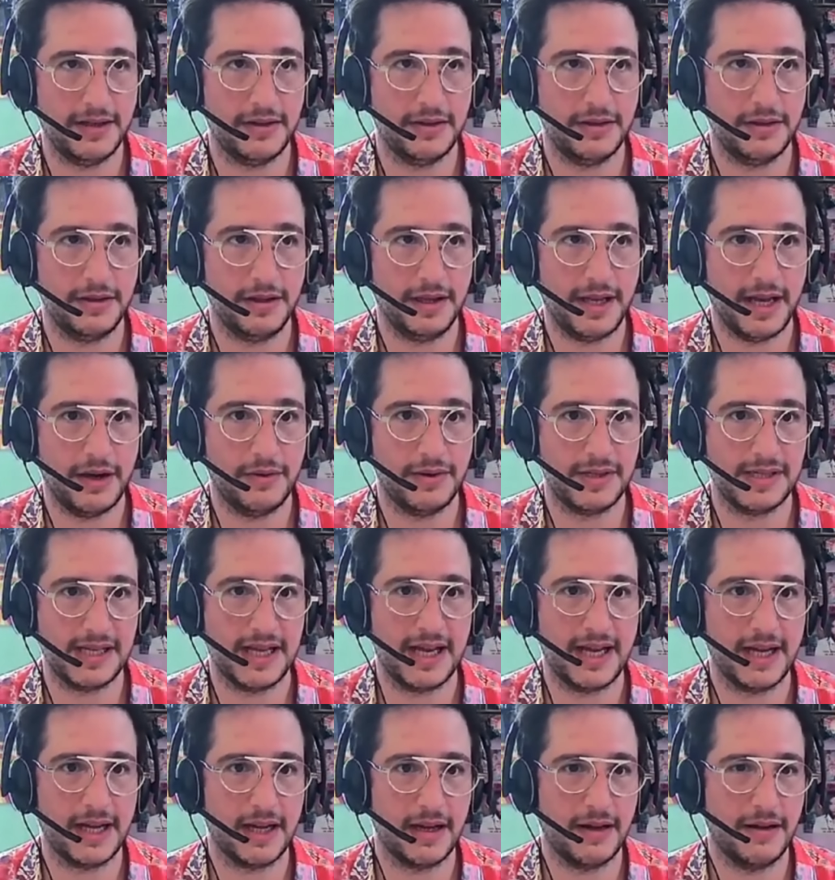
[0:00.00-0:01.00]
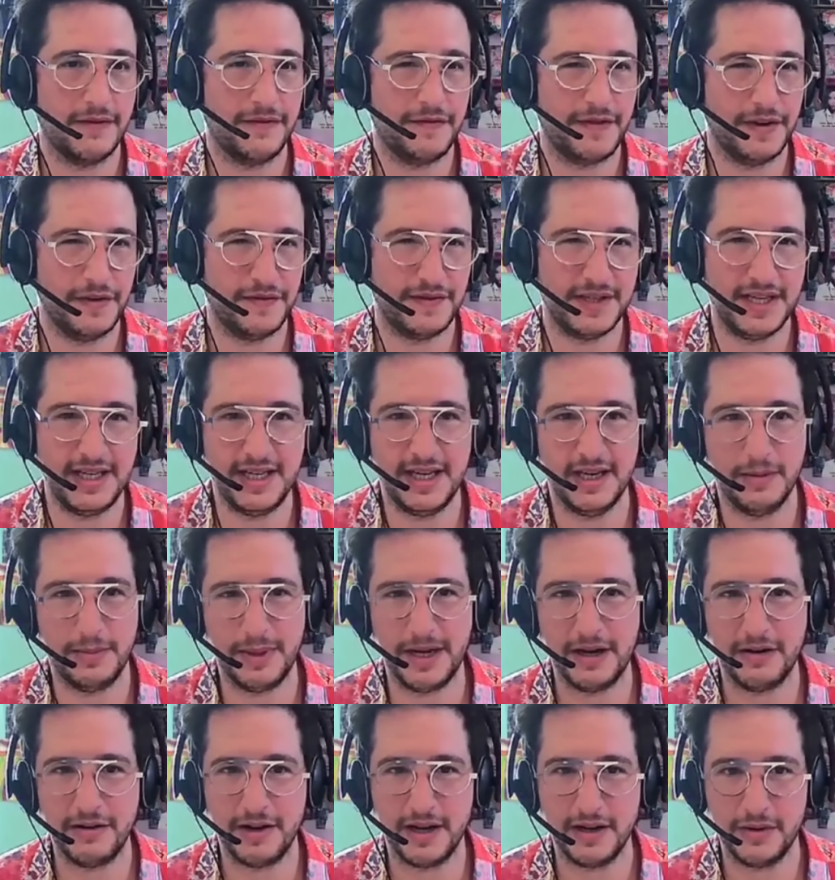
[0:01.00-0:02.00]
And there was like a
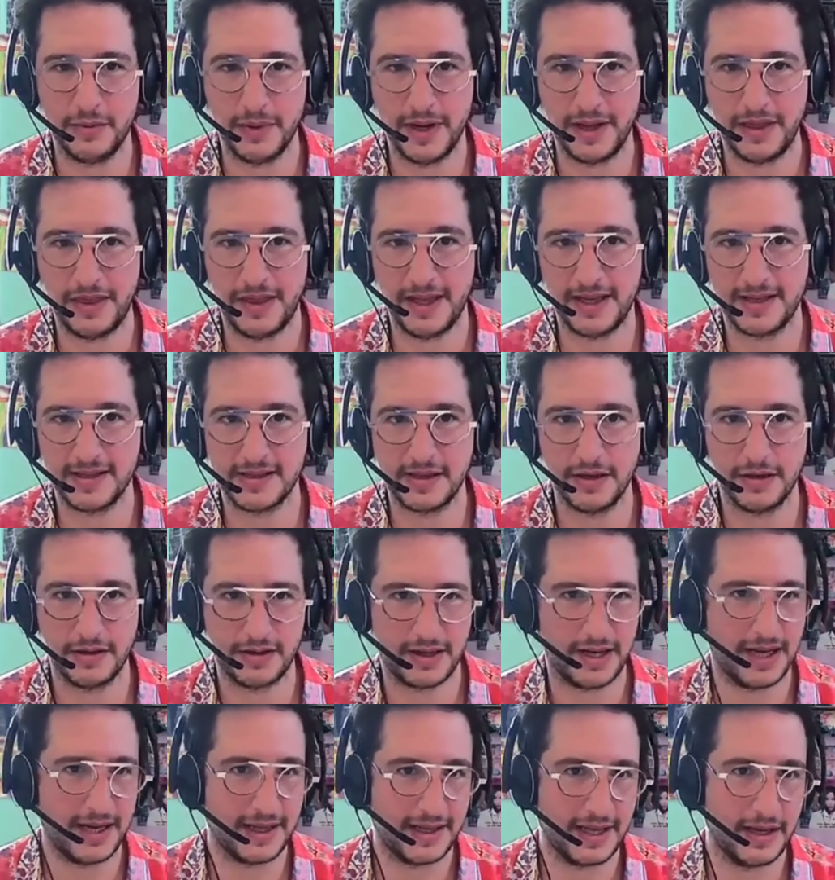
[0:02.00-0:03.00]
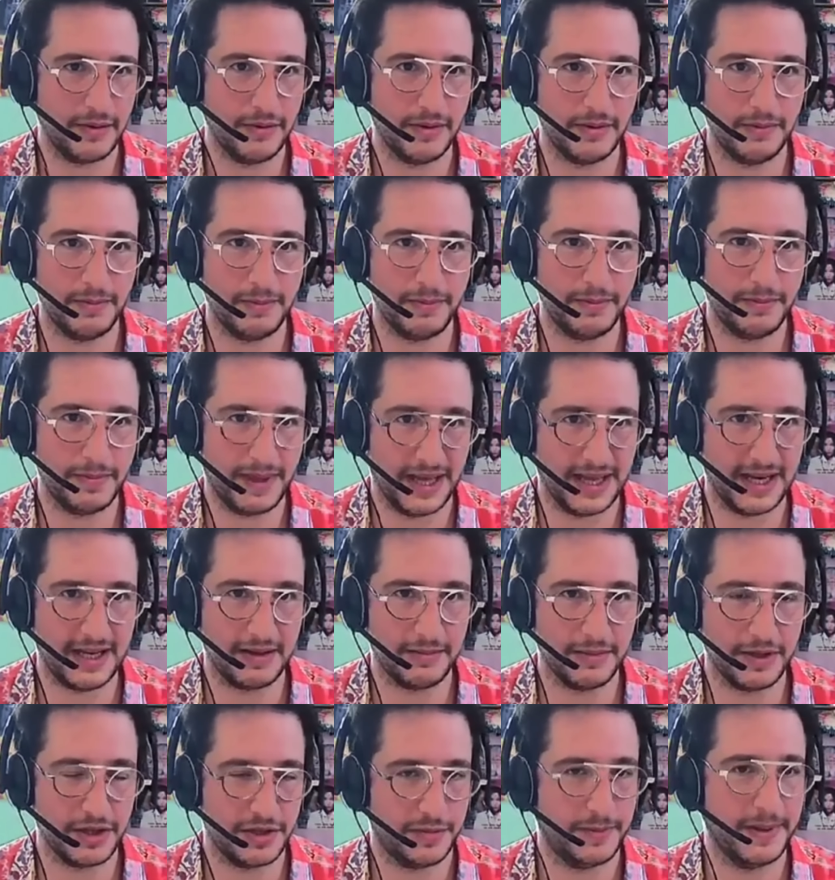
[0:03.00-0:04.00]
15-year period where things looked like they were
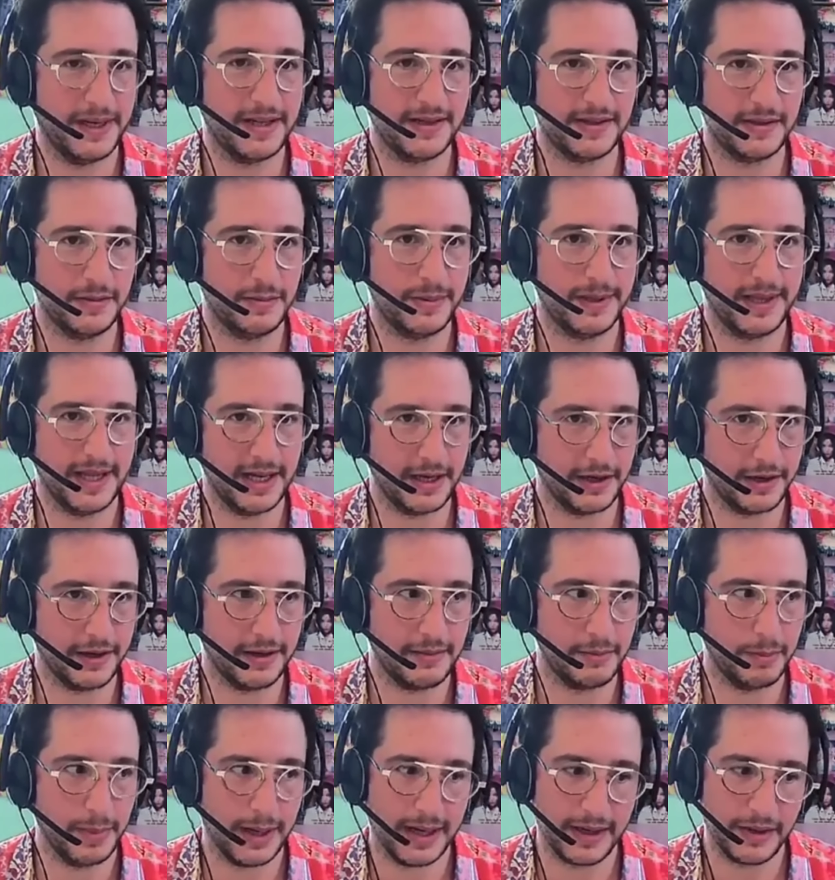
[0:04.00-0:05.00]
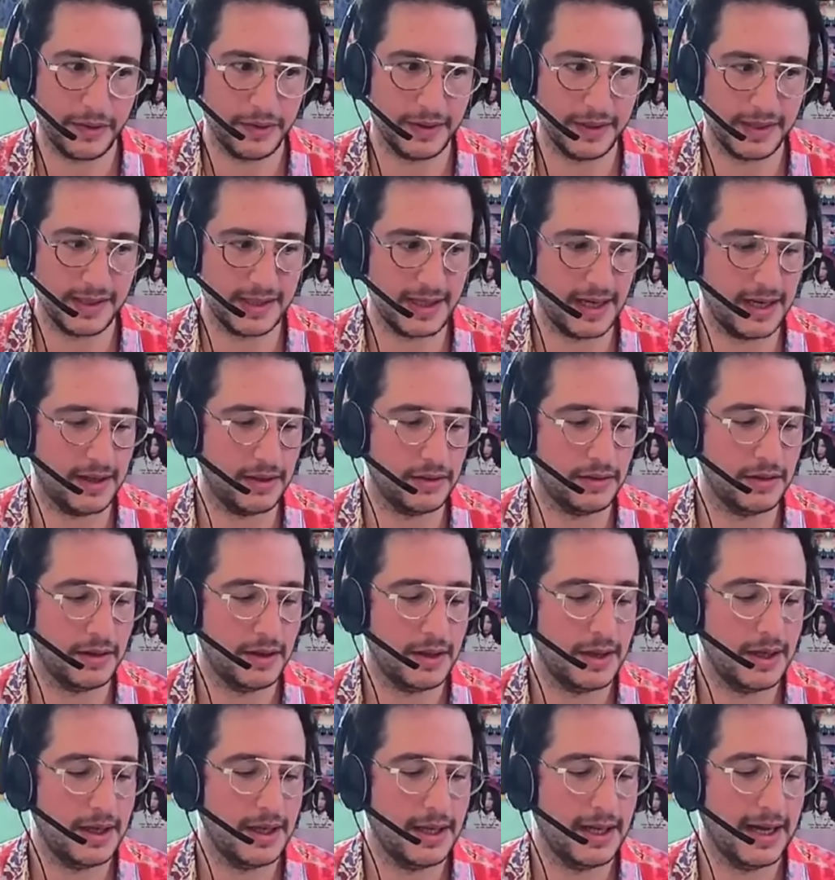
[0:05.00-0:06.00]
getting much better, but they're going backwards
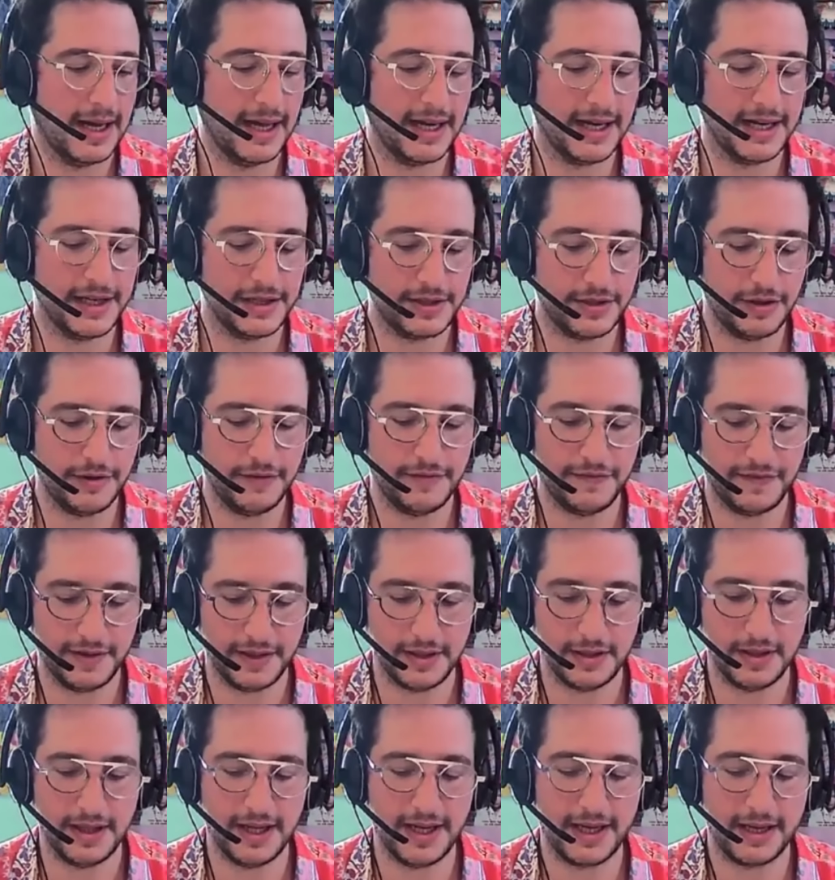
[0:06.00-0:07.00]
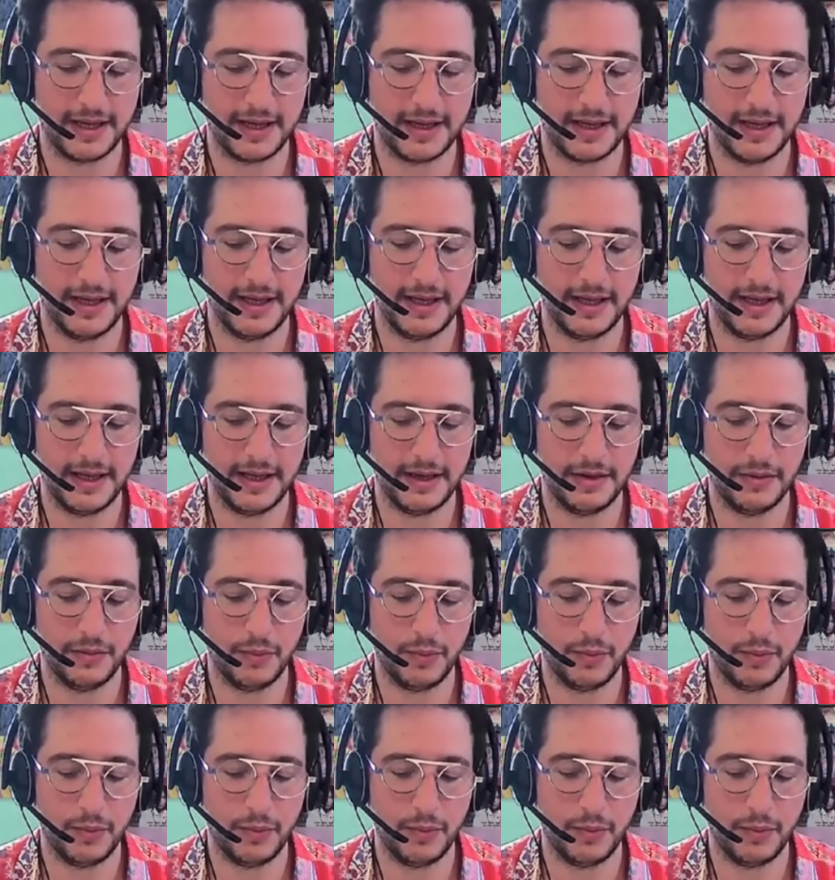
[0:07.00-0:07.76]
now. And I do feel like